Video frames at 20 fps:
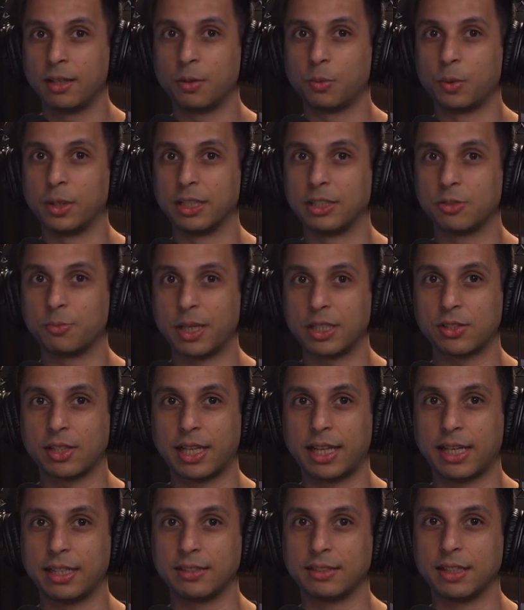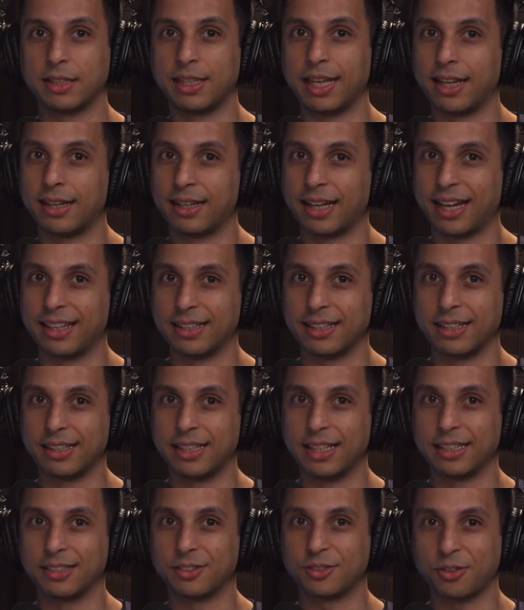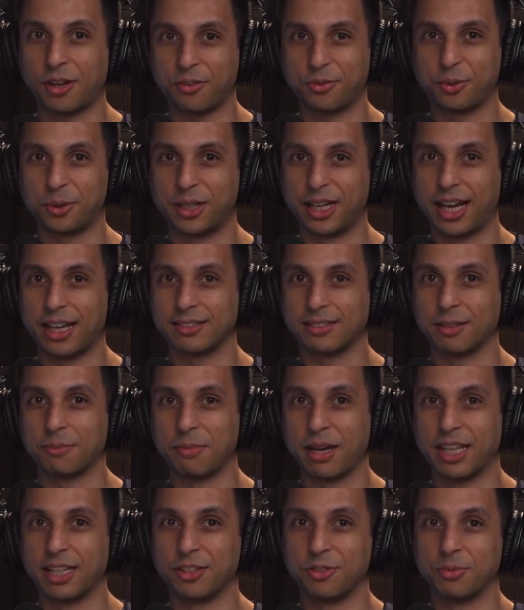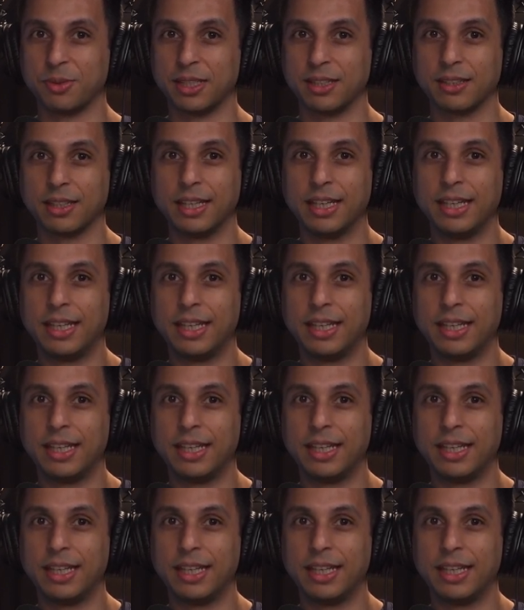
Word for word: where he specialized in data analytics, software asset management